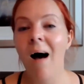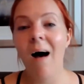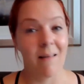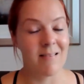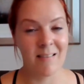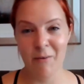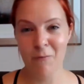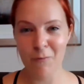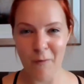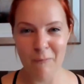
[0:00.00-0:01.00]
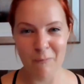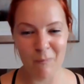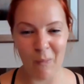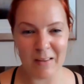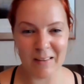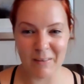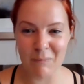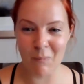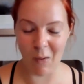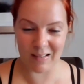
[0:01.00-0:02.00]
Ask them what
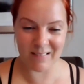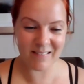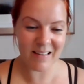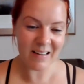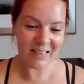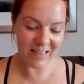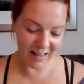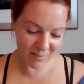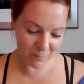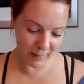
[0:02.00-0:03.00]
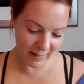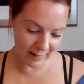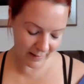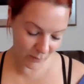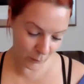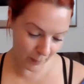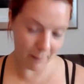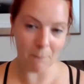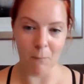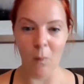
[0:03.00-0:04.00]
you want. Just be a little
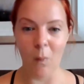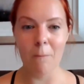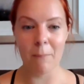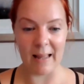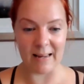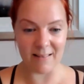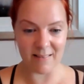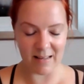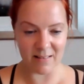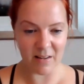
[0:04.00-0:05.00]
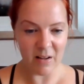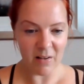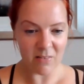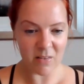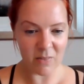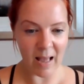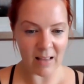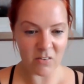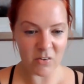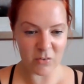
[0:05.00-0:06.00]
bit more blatant. So
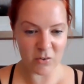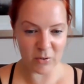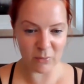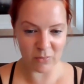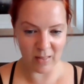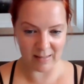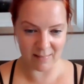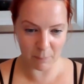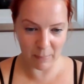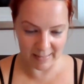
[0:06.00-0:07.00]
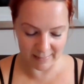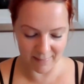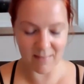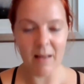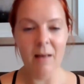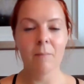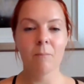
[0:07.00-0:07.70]
that's your two things, please.